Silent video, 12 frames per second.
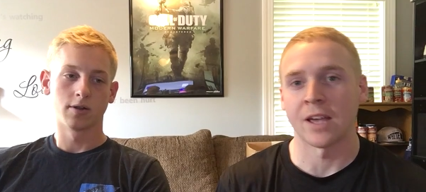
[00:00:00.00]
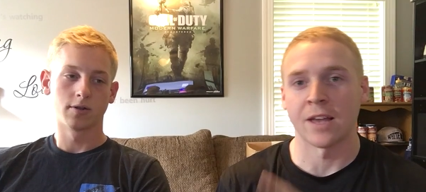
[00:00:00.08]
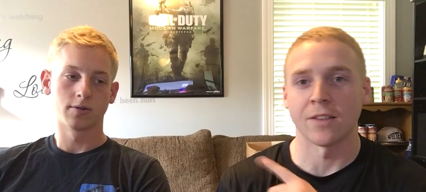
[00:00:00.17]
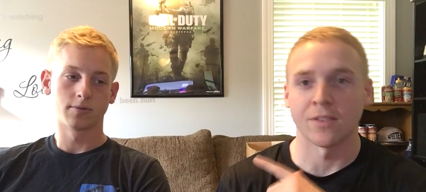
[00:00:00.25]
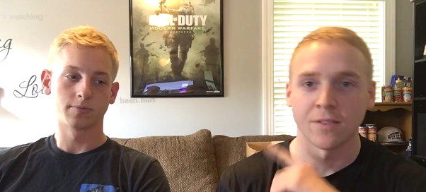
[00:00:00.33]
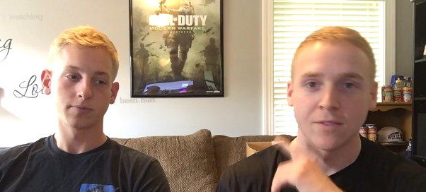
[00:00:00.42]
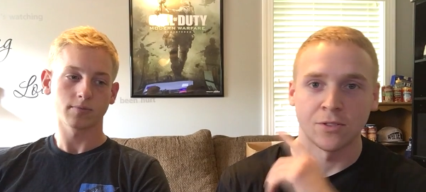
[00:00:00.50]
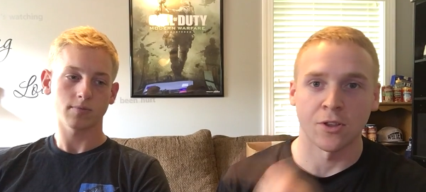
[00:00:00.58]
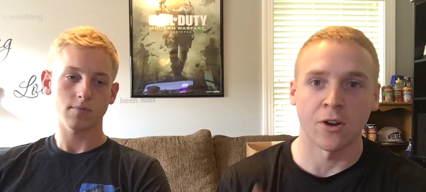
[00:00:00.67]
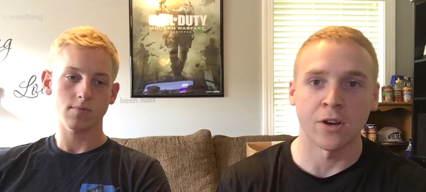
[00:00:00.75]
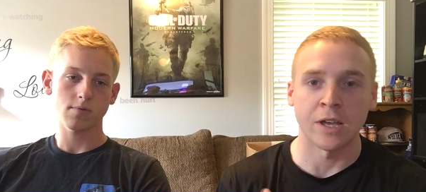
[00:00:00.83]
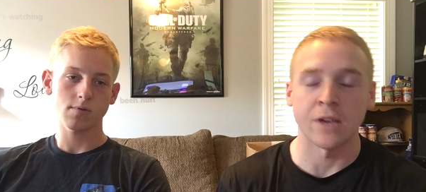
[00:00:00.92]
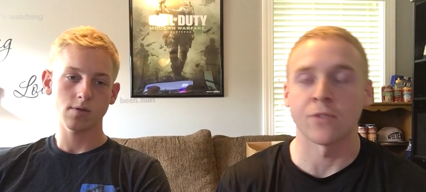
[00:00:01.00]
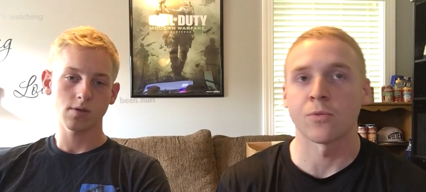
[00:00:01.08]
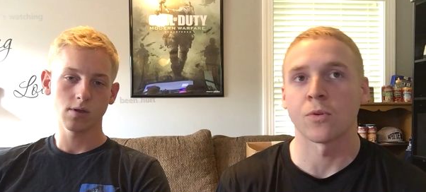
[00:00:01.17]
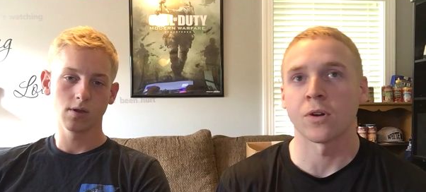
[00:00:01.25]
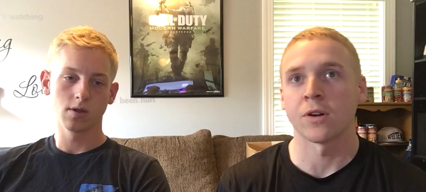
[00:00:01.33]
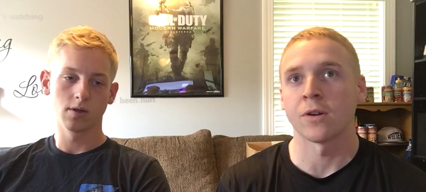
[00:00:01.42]
Speaker 1: at thirtieth
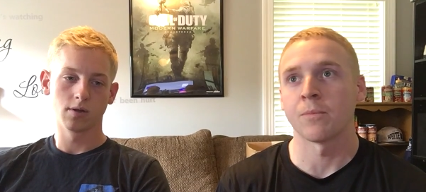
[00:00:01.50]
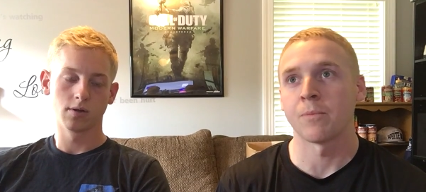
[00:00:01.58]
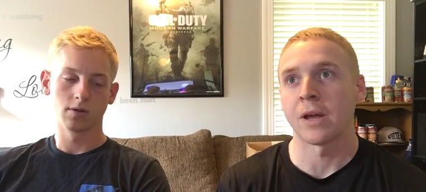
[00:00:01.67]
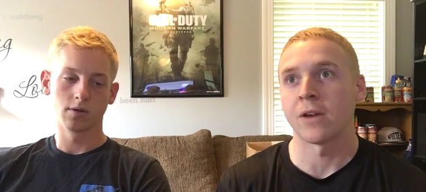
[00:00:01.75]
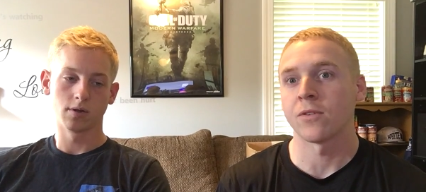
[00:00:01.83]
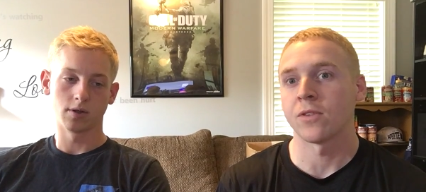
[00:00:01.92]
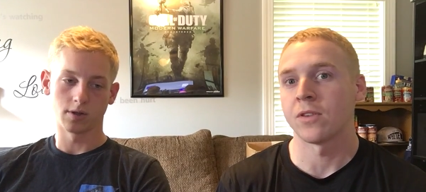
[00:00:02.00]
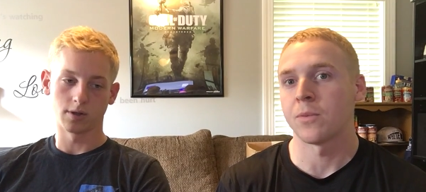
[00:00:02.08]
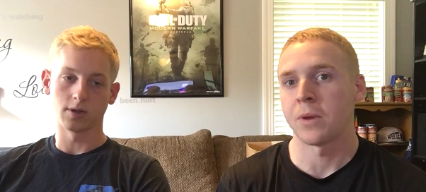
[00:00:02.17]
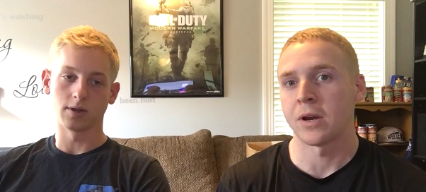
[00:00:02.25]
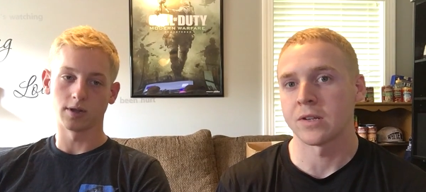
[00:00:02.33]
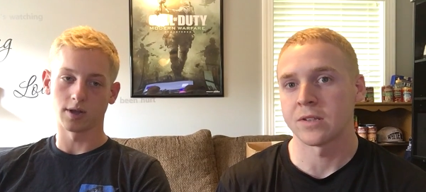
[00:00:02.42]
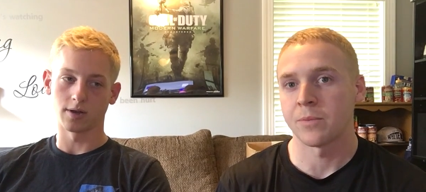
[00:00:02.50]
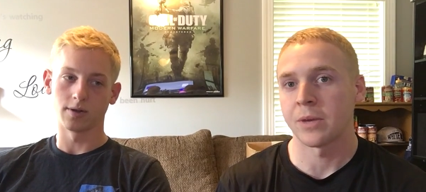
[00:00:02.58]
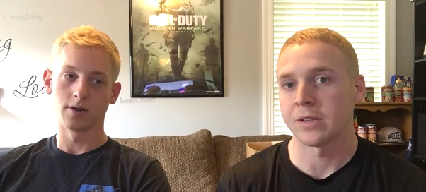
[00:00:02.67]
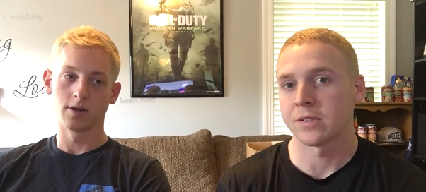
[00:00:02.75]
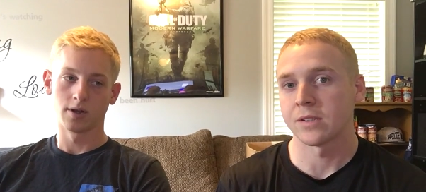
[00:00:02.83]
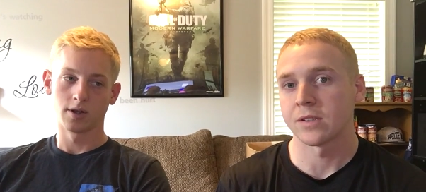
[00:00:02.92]
were better than the barracks yeah.
Speaker 2: at
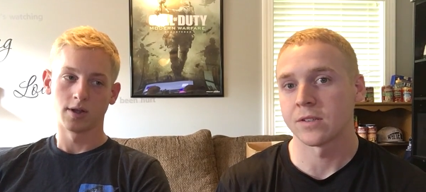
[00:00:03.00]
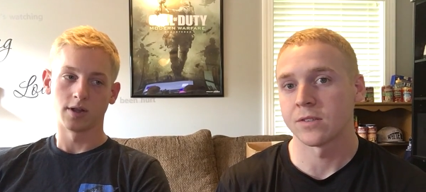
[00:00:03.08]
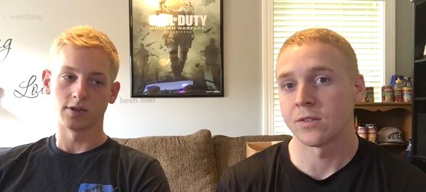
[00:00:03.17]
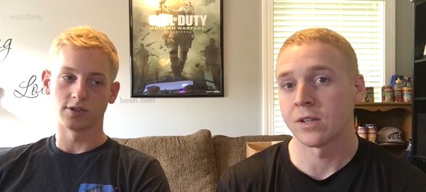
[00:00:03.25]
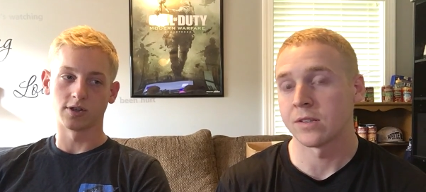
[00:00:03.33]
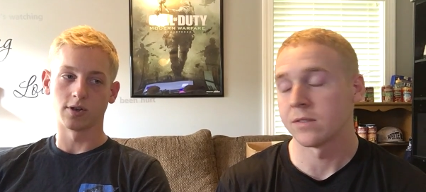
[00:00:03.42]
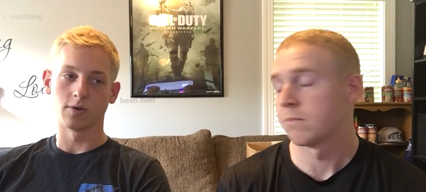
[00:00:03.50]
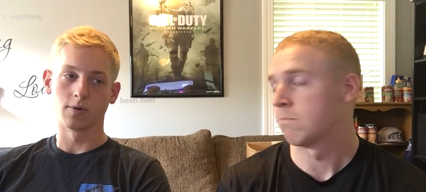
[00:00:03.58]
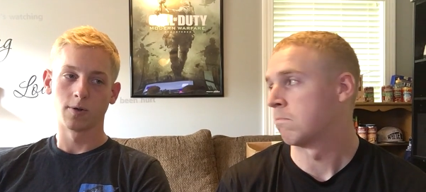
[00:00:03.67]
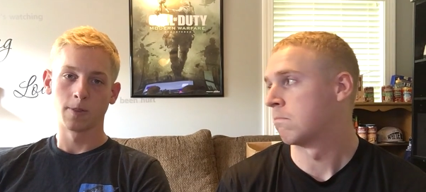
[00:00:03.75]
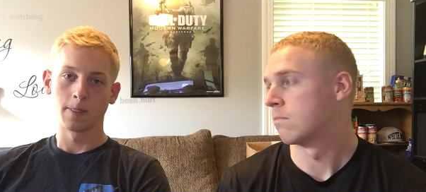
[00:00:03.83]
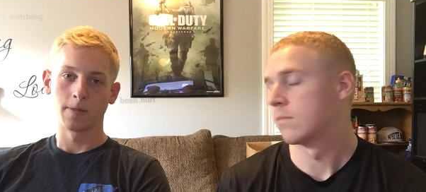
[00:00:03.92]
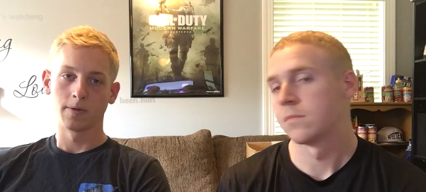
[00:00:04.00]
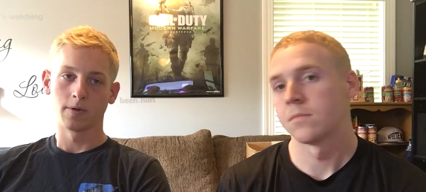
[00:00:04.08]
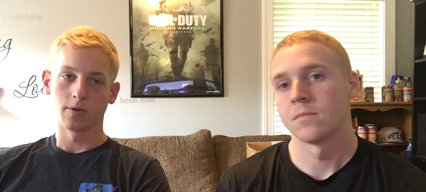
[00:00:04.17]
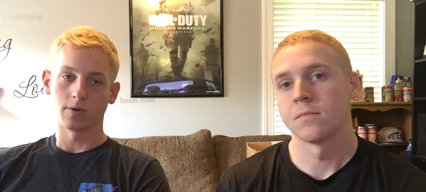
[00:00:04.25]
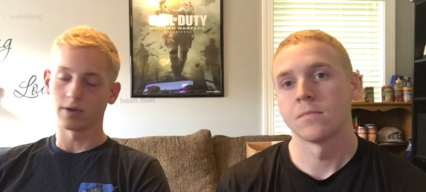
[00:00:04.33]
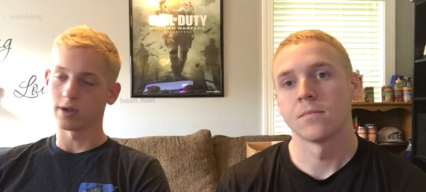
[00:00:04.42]
basic. So. And so,
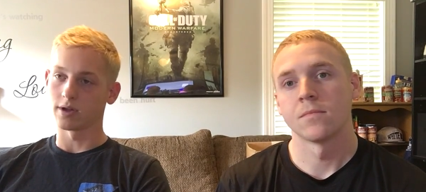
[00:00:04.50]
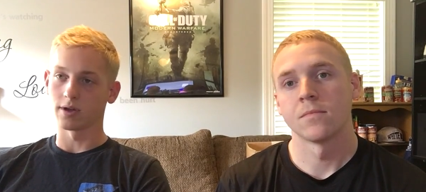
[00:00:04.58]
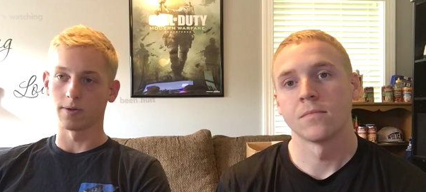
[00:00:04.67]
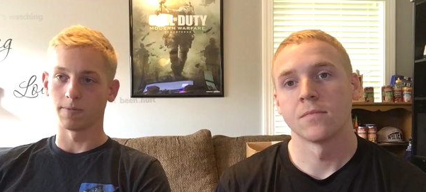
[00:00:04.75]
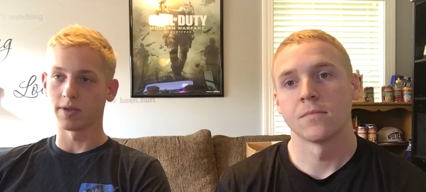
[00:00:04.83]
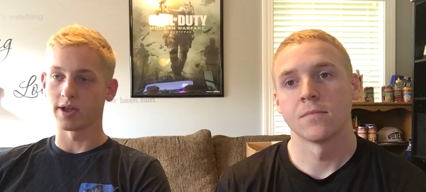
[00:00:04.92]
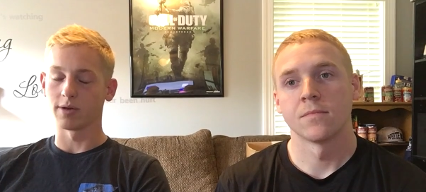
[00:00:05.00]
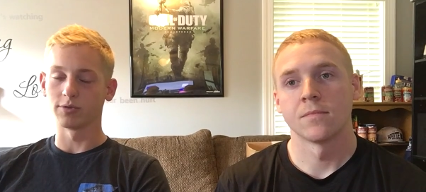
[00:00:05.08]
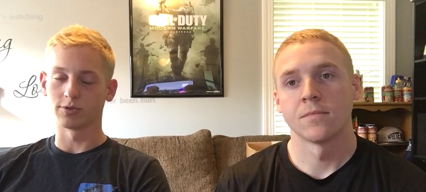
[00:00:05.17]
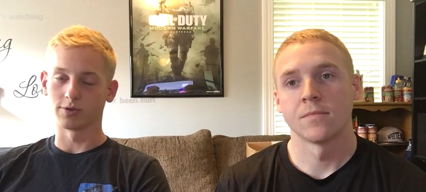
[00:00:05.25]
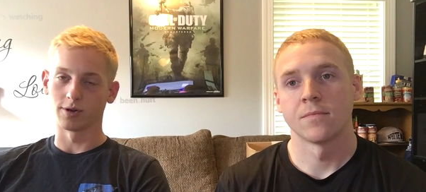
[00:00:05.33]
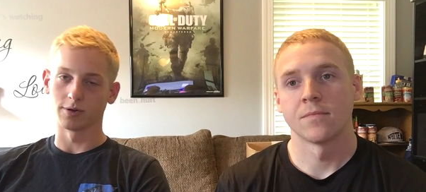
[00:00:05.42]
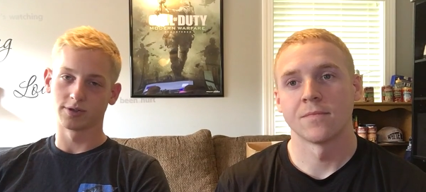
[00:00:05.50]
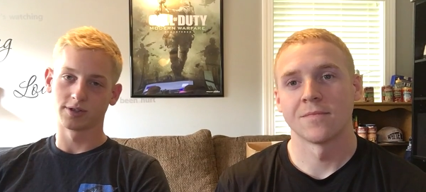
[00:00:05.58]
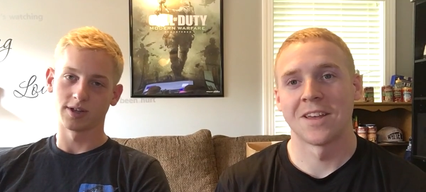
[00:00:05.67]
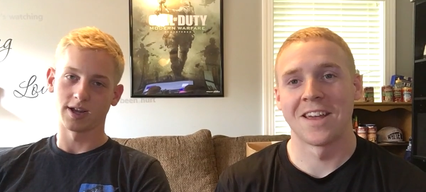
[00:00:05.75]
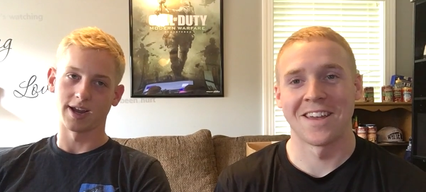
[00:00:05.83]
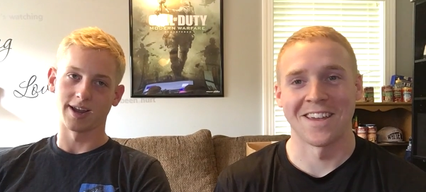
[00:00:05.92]
yeah, yeah, it was gross.
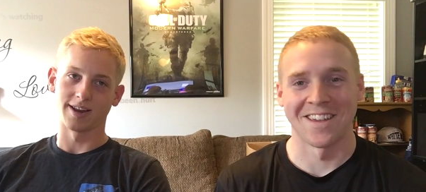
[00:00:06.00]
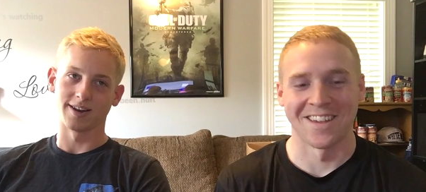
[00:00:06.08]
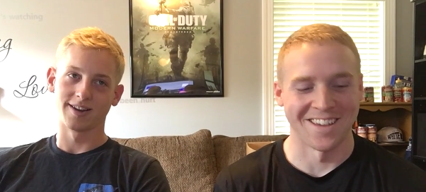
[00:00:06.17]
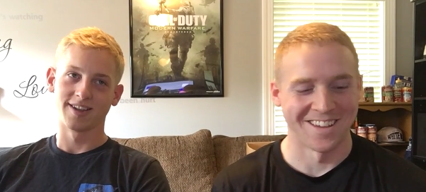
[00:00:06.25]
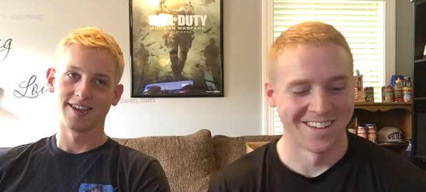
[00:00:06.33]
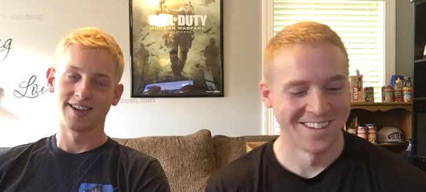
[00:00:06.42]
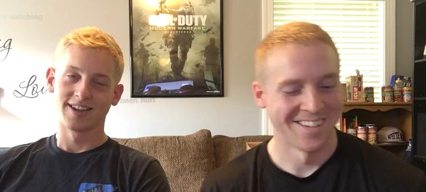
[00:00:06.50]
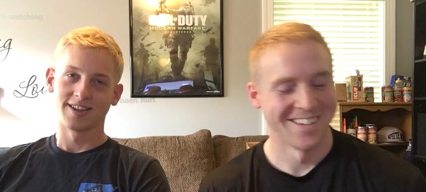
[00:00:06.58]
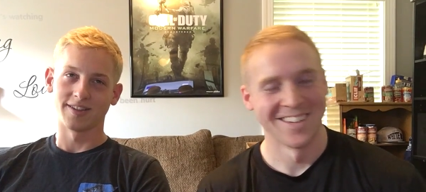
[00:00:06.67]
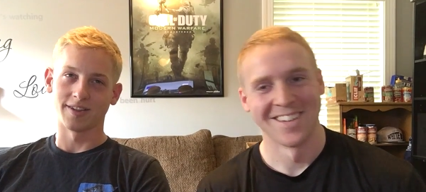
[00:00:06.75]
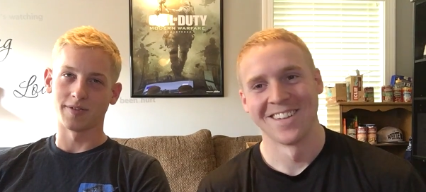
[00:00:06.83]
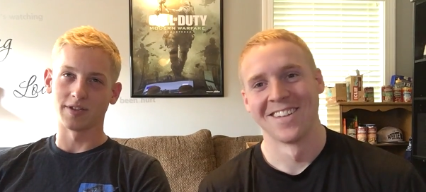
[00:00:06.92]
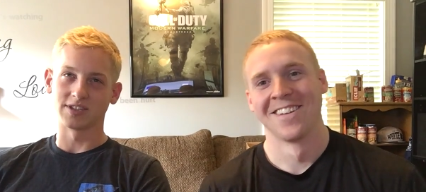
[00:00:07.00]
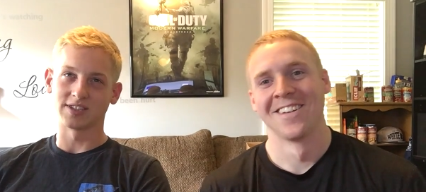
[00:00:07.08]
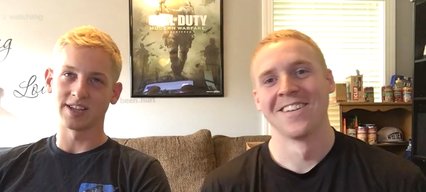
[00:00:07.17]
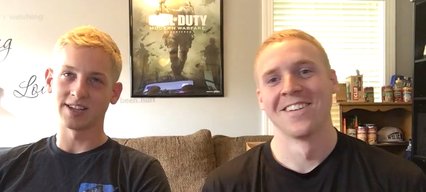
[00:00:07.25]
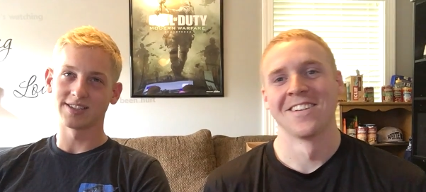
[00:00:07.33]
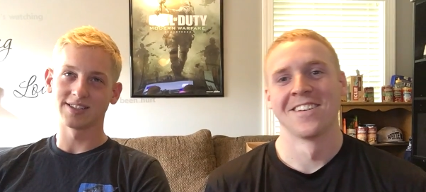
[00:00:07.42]
And then the
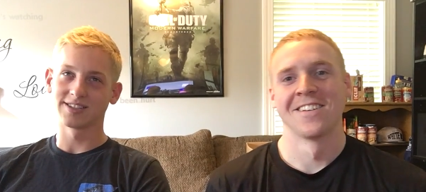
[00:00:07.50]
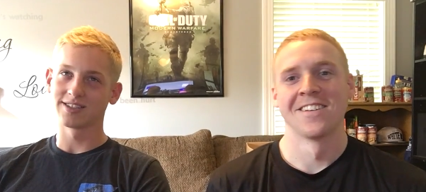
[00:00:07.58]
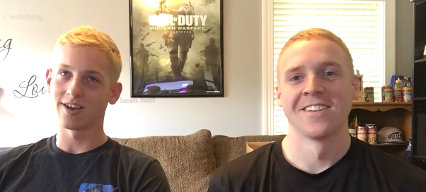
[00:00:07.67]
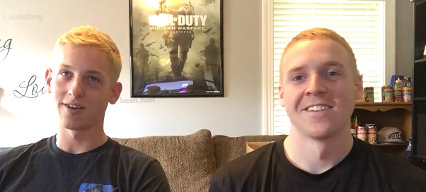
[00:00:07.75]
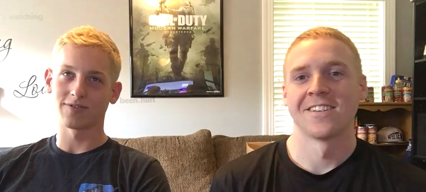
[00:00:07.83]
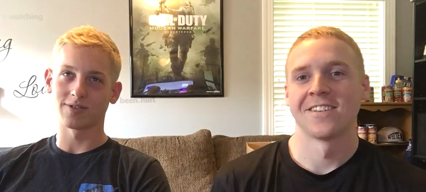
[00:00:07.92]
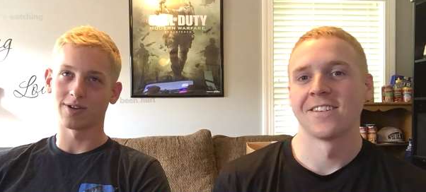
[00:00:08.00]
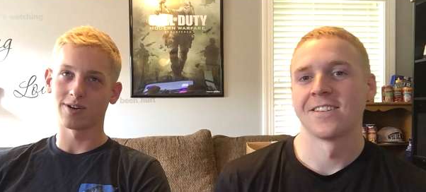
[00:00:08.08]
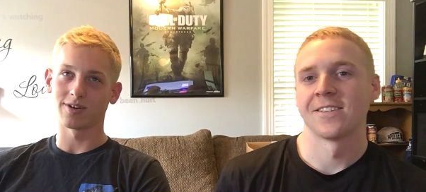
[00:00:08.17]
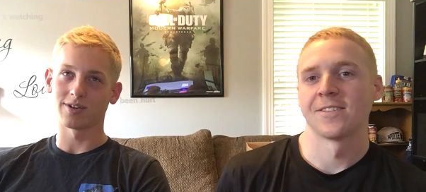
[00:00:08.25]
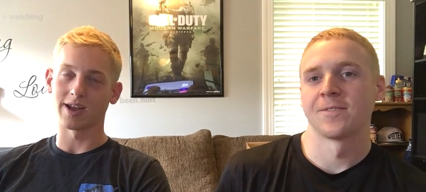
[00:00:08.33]
sinks and stuff were all